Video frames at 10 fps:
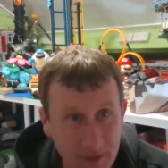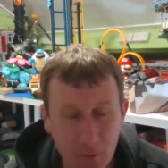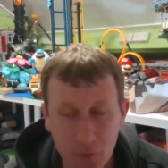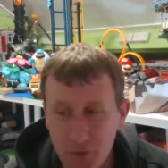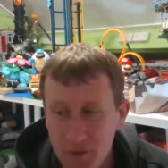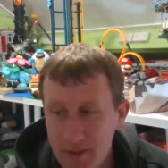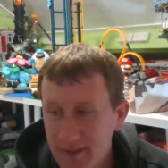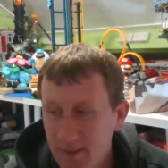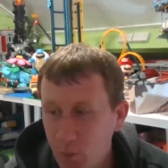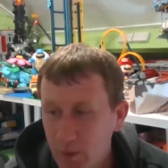I've also seen
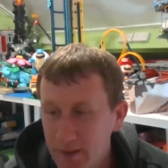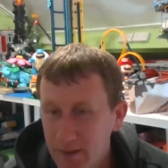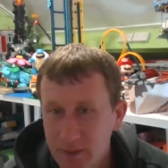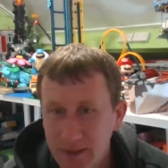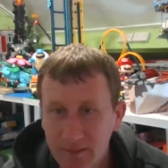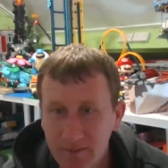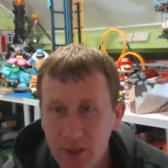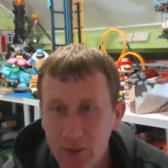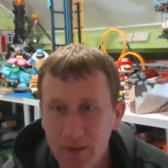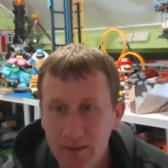that weird-looking
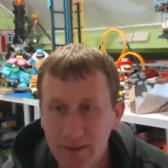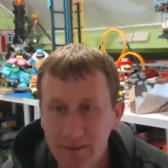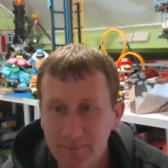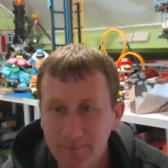Yoda thing.